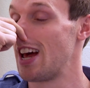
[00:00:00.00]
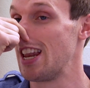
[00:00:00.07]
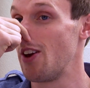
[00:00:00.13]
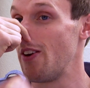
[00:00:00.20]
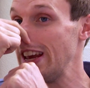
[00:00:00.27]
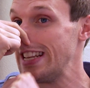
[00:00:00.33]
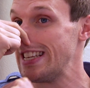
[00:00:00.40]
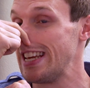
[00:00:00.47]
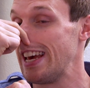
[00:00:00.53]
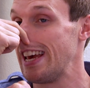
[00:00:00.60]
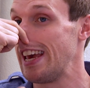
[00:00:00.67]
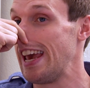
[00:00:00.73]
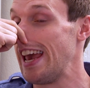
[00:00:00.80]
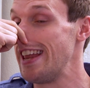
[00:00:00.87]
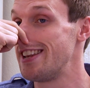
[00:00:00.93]
you eat it,
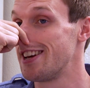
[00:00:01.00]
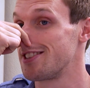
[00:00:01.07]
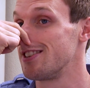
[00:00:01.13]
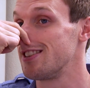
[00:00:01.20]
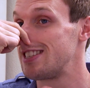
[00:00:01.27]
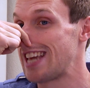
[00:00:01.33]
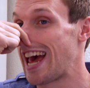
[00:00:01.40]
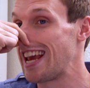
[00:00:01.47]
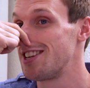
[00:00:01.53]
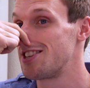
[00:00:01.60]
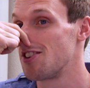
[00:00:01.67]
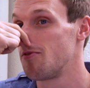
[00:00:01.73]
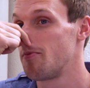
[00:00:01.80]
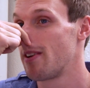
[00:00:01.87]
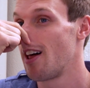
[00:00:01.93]
it doesn't taste
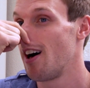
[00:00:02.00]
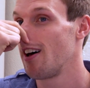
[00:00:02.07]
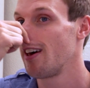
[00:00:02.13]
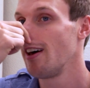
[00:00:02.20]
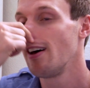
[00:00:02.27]
of banana.